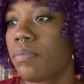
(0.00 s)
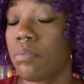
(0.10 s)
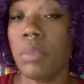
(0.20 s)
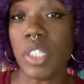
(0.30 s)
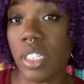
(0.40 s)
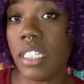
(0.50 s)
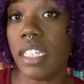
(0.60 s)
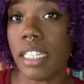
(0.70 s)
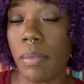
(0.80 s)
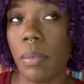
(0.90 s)
But she did
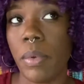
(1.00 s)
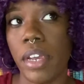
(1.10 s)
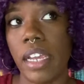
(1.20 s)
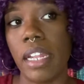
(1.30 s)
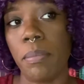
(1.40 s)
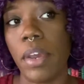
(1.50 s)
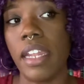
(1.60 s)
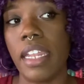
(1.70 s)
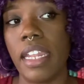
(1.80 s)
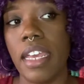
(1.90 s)
let me braid
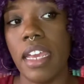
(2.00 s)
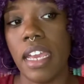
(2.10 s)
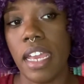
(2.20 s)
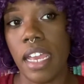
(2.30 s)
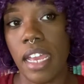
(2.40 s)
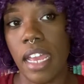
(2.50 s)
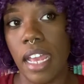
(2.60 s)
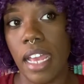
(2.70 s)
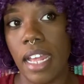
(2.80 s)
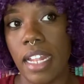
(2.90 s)
it.
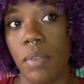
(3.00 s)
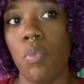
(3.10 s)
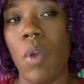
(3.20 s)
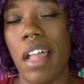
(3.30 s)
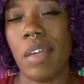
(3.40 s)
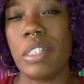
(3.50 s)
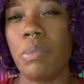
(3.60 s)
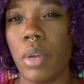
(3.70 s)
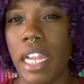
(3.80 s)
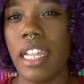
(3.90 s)
And while I was
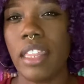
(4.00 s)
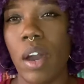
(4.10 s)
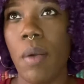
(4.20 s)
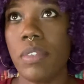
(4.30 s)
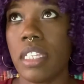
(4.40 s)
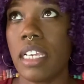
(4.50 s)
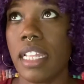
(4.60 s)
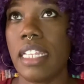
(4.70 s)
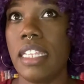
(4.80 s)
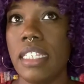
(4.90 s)
braiding it, though, I was thinking,
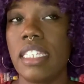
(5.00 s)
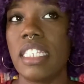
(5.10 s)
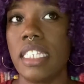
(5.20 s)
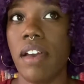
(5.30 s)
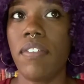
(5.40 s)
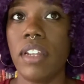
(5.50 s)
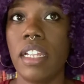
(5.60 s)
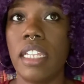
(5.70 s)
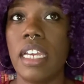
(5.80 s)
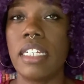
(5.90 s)
like, this is
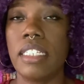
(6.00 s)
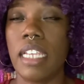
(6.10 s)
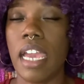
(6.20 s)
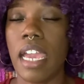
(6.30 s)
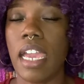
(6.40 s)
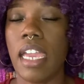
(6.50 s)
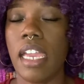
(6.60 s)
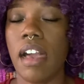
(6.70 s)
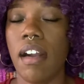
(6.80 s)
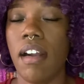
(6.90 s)
definitely a day
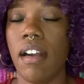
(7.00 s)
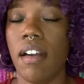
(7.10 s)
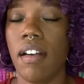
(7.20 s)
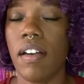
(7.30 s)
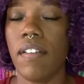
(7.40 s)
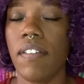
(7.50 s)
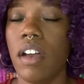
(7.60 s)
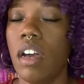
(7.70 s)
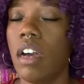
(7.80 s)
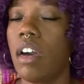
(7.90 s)
of
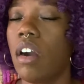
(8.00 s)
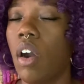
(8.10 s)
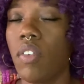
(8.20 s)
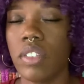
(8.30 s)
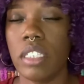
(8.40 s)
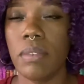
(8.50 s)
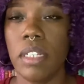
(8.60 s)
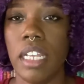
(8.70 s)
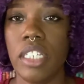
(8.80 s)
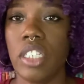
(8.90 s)

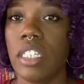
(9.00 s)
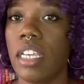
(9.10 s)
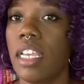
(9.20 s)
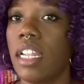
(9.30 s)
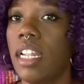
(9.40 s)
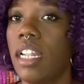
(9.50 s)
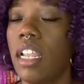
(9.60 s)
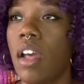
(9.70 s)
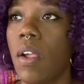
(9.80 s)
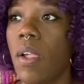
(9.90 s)
overstimulation,
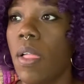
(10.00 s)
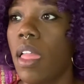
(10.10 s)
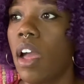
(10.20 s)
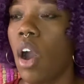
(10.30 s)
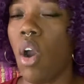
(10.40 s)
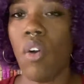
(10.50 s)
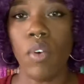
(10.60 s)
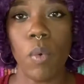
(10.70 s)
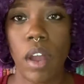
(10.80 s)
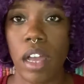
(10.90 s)

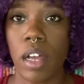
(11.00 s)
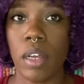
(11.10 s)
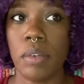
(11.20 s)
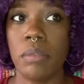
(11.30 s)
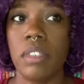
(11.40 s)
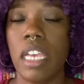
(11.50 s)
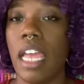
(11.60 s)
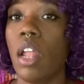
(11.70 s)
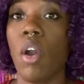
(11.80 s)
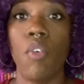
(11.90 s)
overwhelmed,
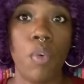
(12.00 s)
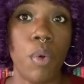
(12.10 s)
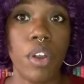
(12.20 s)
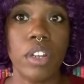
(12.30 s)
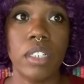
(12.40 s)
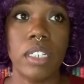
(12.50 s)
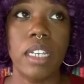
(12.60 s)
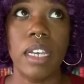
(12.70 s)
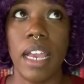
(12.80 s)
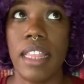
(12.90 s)
and overworked.
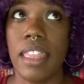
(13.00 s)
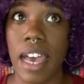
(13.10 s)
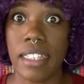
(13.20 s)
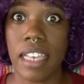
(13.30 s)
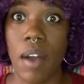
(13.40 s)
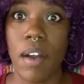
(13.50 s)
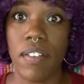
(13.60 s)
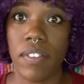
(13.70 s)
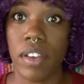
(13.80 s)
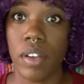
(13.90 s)
And that's how I
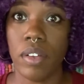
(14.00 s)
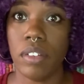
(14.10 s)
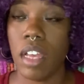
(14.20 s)
feel.